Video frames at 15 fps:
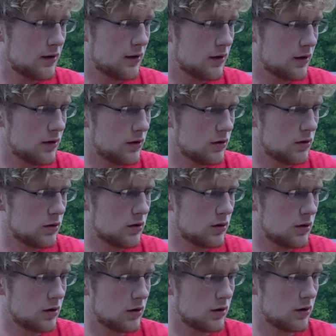
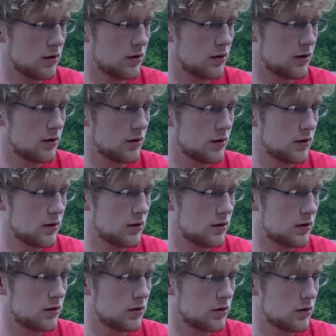
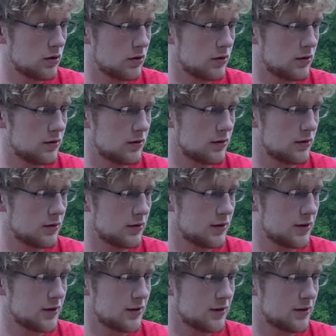
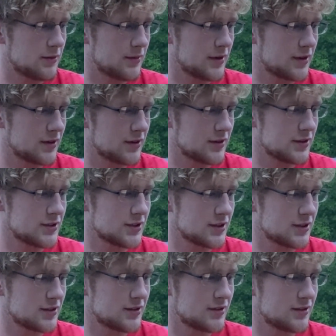
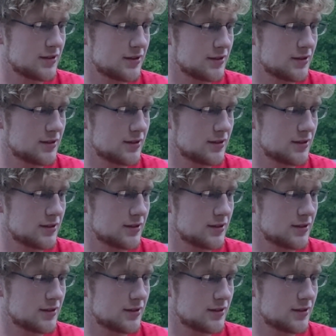(silence)